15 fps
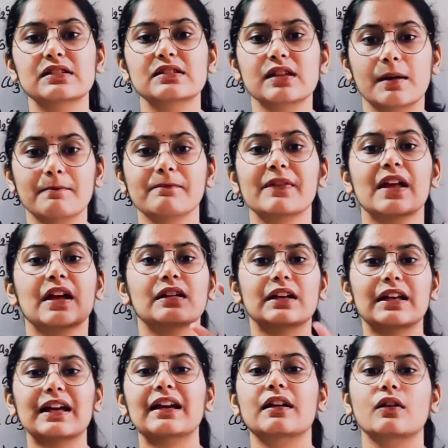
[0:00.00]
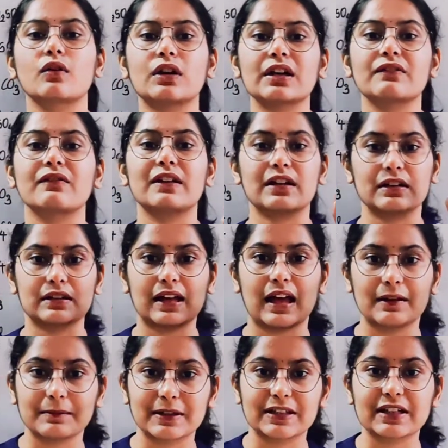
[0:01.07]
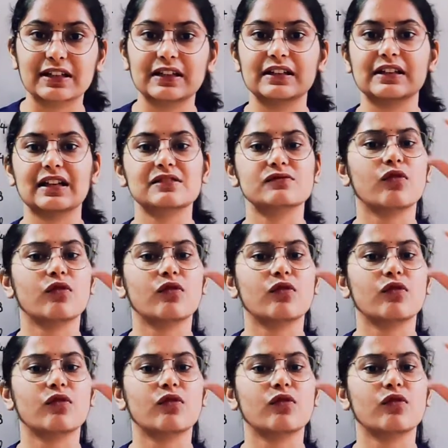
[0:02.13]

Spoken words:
some where they are bitter in taste,